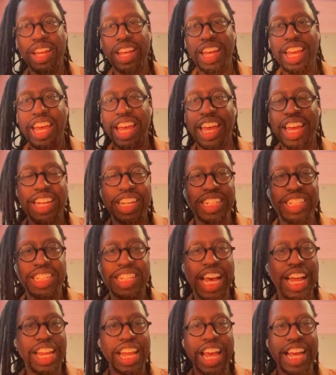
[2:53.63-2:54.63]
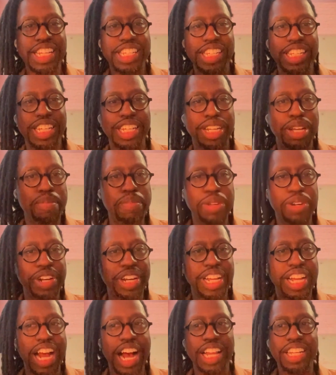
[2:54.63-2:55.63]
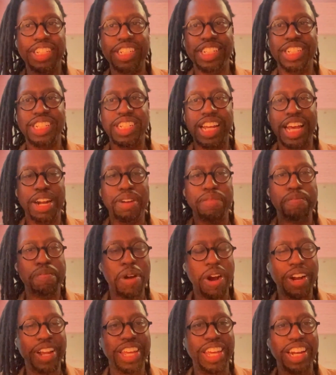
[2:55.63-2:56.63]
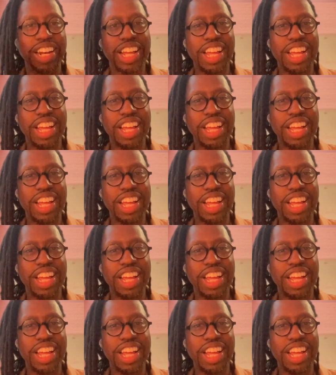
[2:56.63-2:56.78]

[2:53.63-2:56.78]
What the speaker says: and Tallahassee Community College kind of market.